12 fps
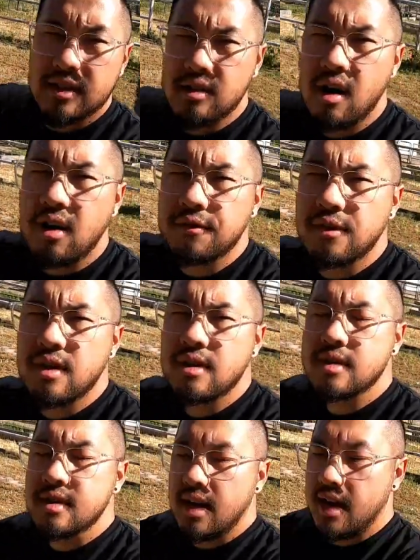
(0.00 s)
this car
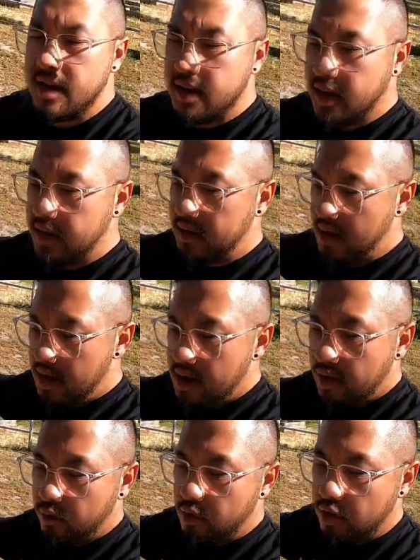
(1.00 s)
first, and then
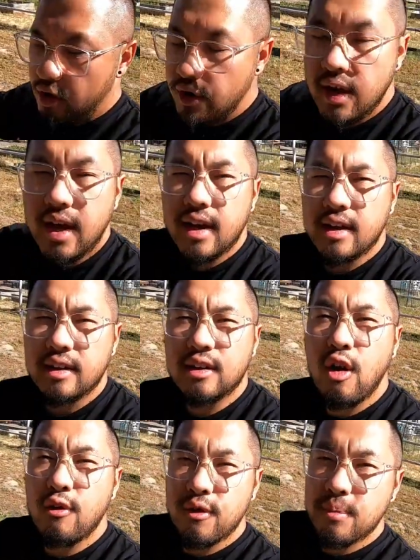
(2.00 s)
we'll go ahead and
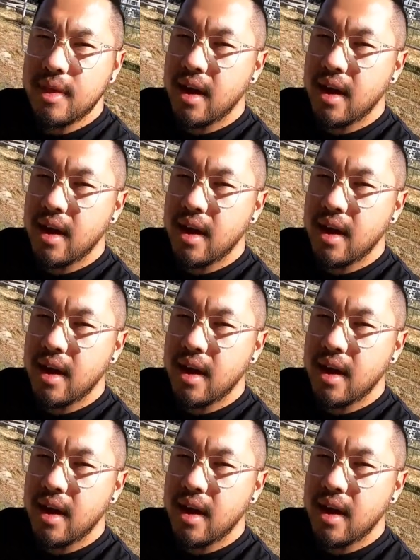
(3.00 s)
go from